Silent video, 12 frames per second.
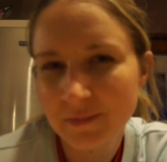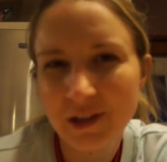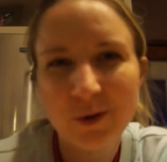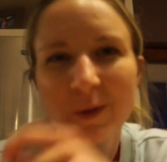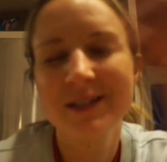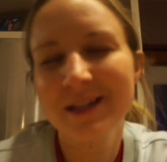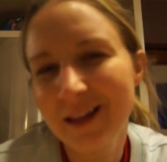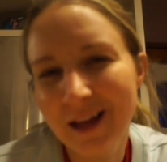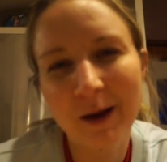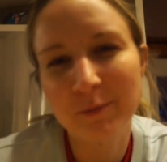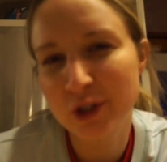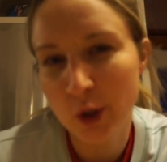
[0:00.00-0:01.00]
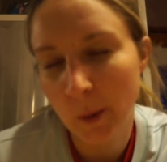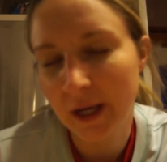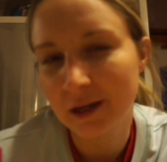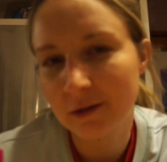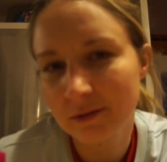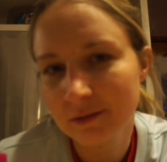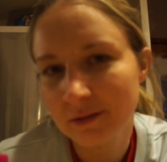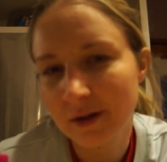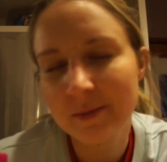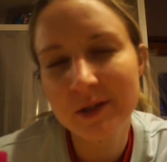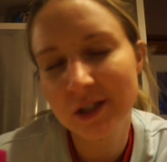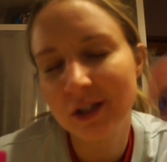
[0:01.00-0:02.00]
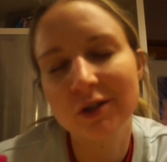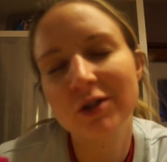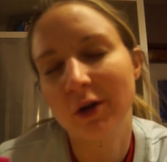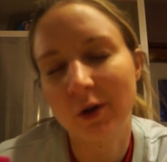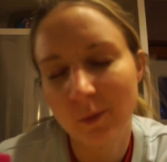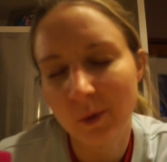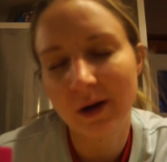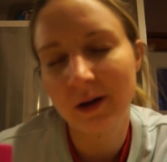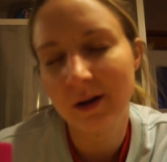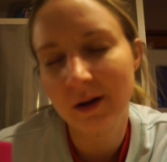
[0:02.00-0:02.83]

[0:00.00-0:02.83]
You know what, it's not like I'm showing you. I'm just gonna show you what